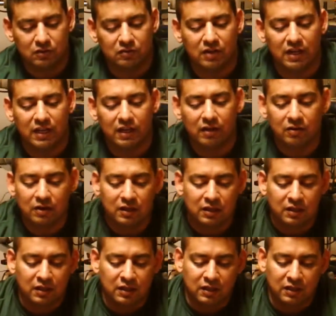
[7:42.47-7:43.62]
So now,
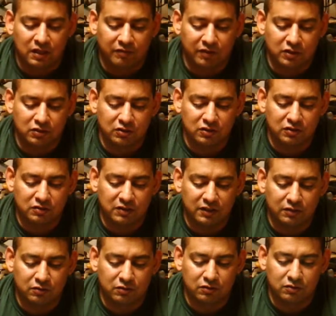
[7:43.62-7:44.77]
if I shoot it
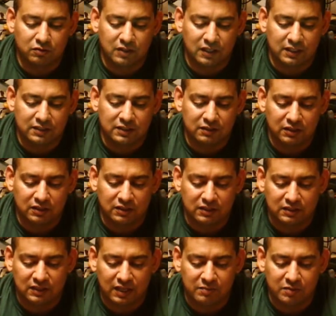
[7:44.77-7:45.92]
straight through, I still get the
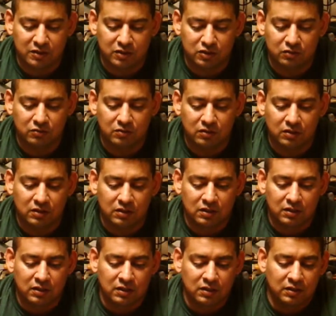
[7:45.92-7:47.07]
same issue,
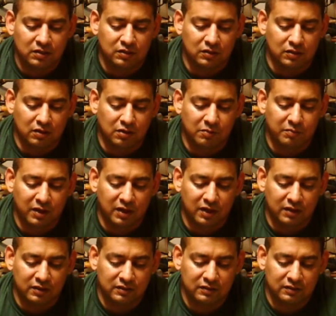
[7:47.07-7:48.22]
you know, but
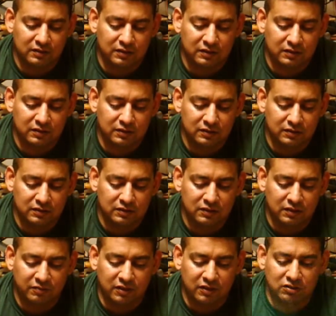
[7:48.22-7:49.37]

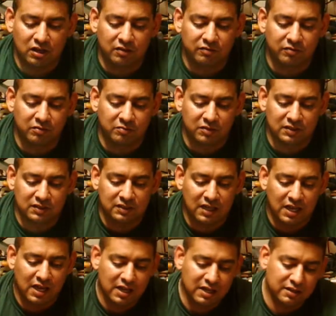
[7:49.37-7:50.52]
if I shot it from the
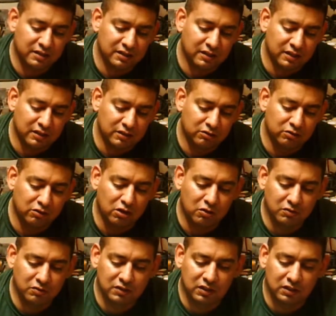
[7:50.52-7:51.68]
side, it
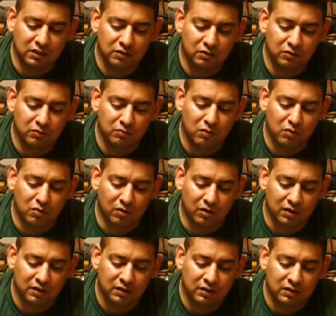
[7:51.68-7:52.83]
glows a little more,
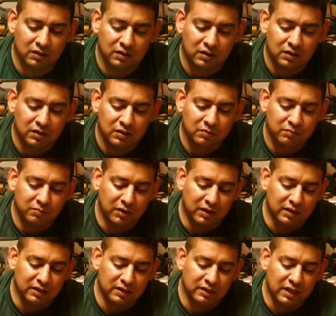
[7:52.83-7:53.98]
but
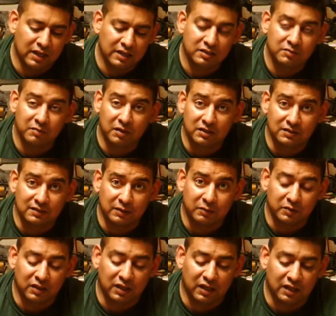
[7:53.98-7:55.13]
not as much as I
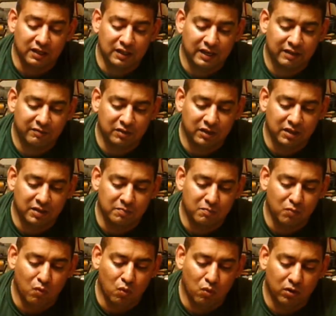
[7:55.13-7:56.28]
would like. I have to get
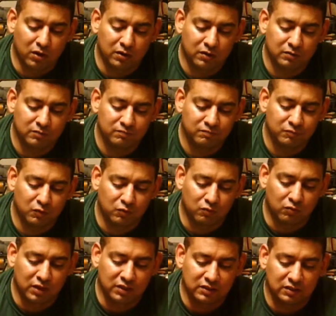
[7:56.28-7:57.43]
more
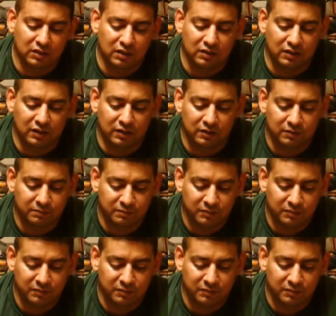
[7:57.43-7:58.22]
resin on there.